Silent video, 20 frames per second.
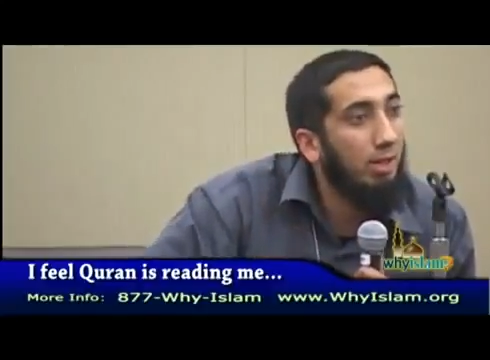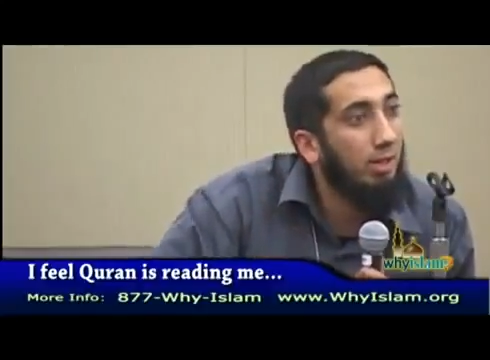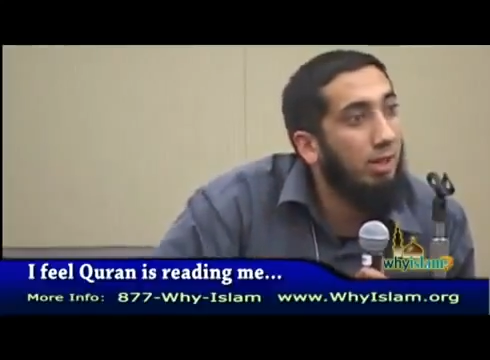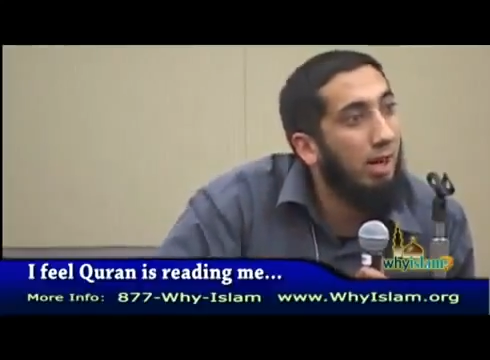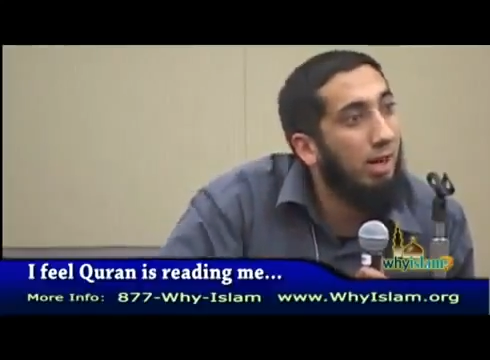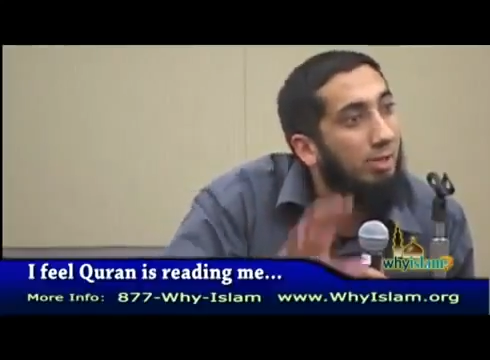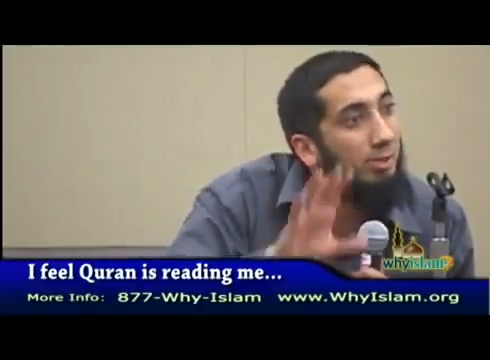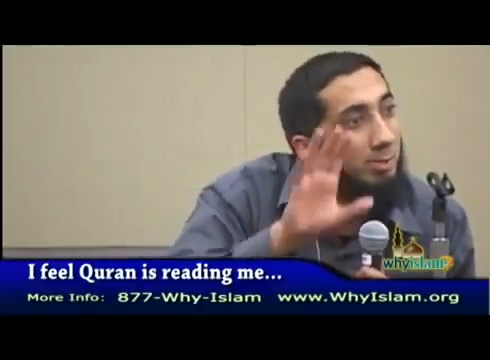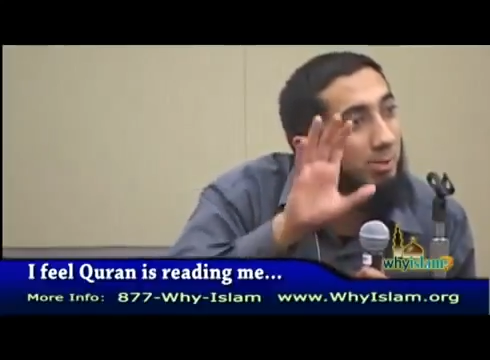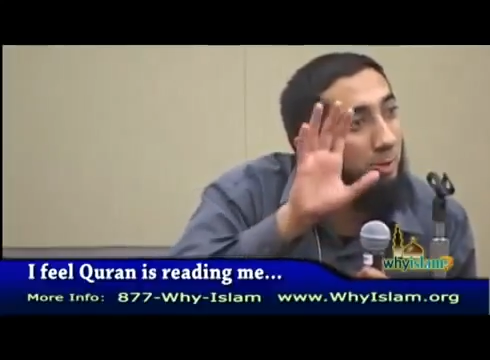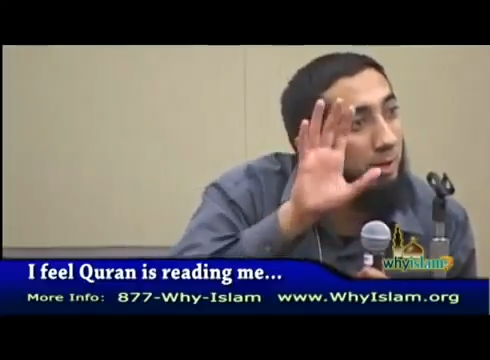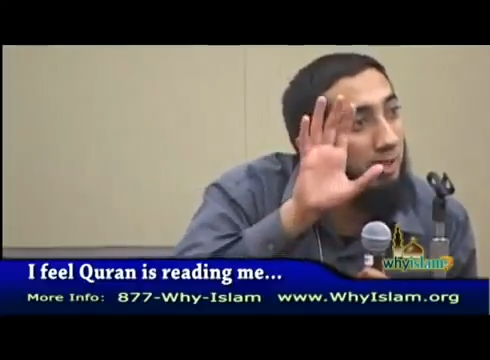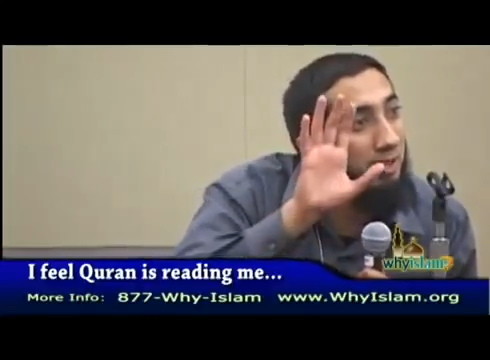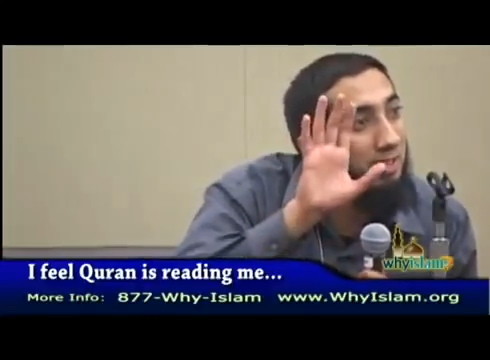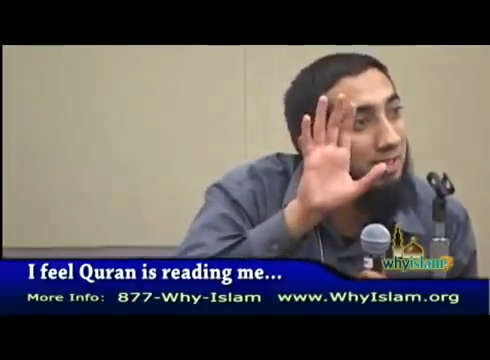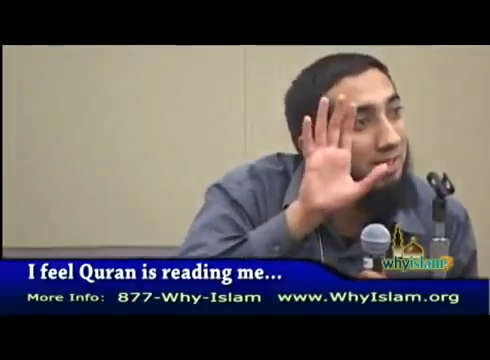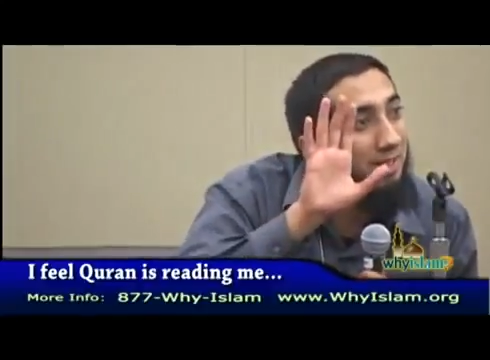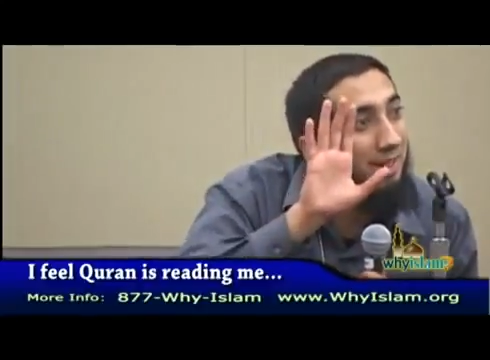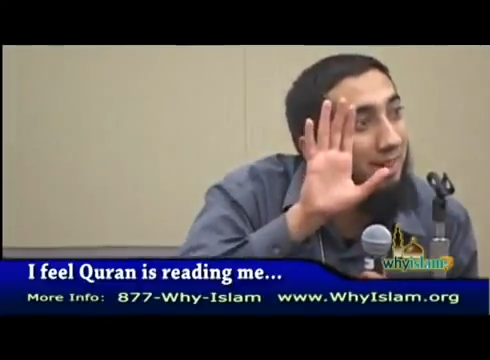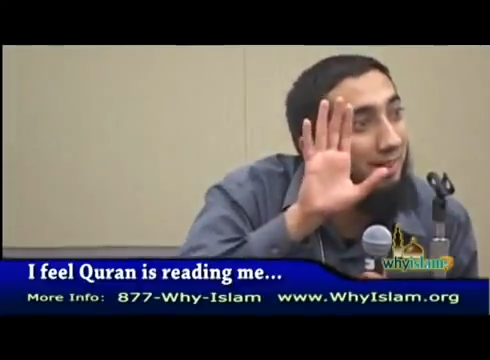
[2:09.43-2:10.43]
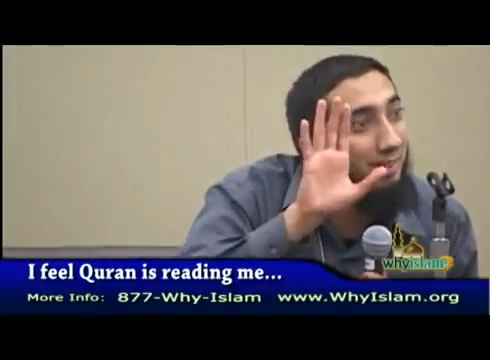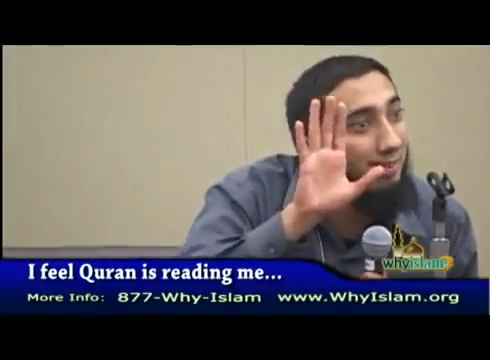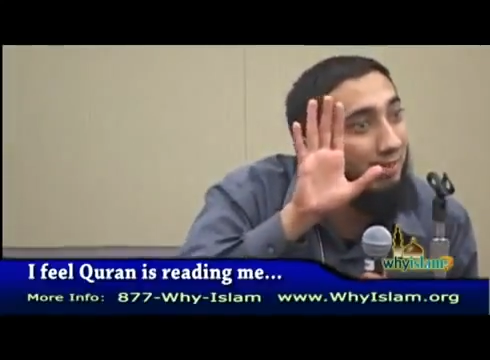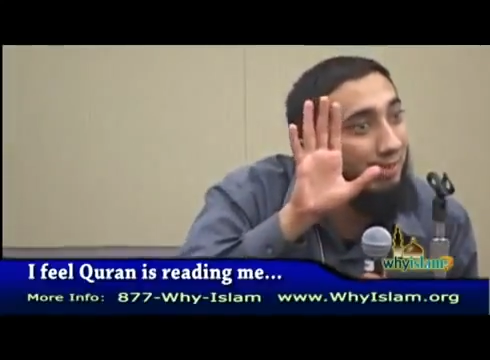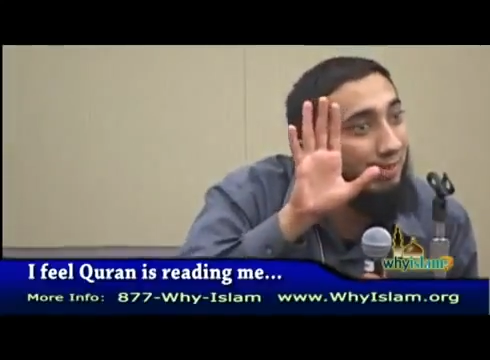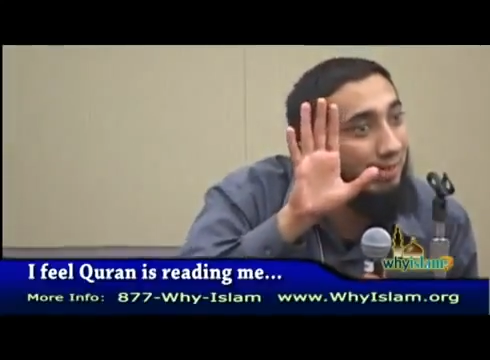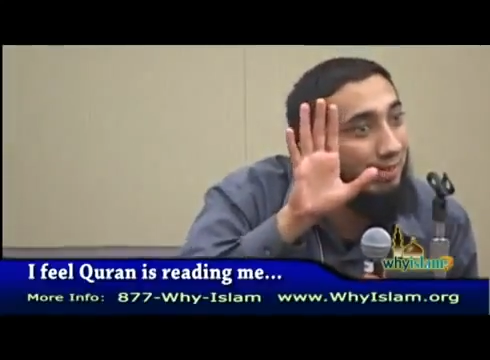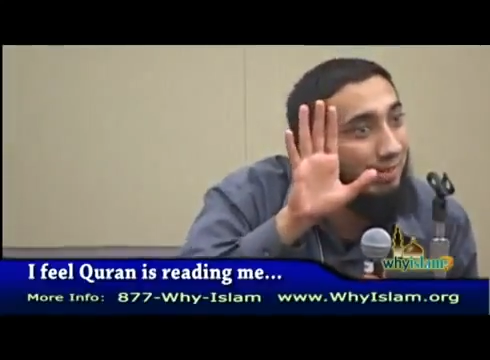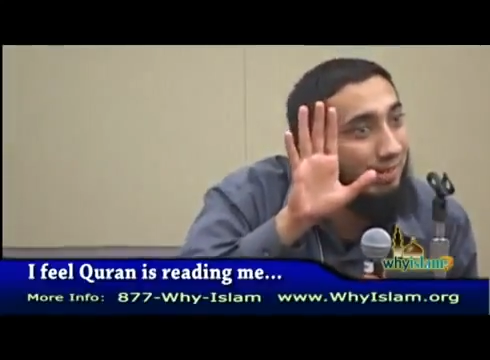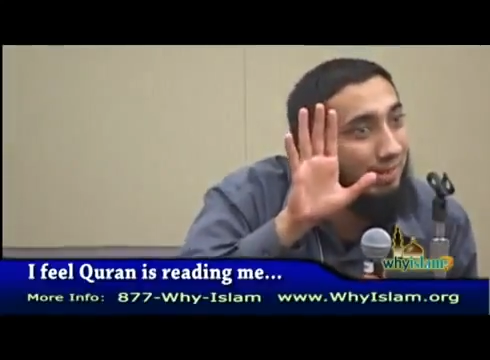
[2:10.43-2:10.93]
God's word is
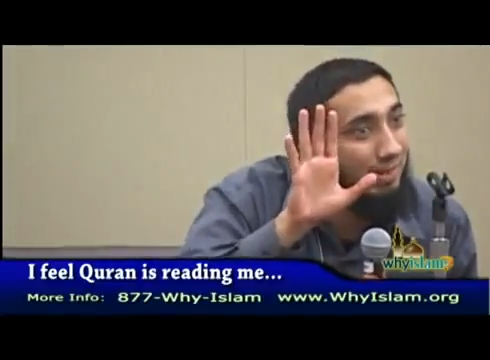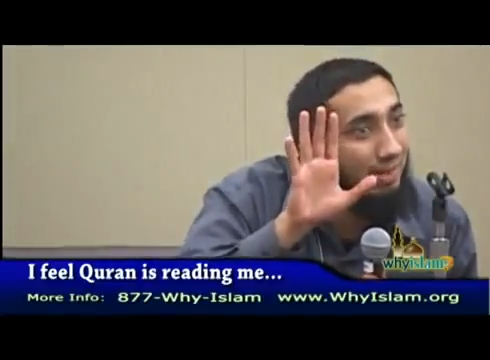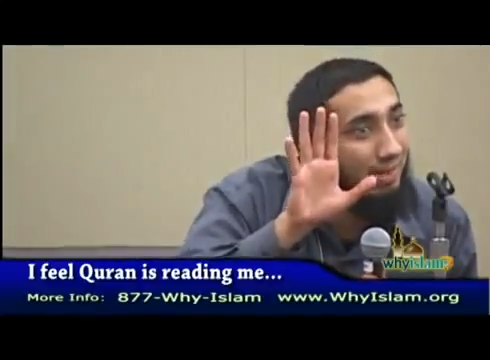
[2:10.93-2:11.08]
enough.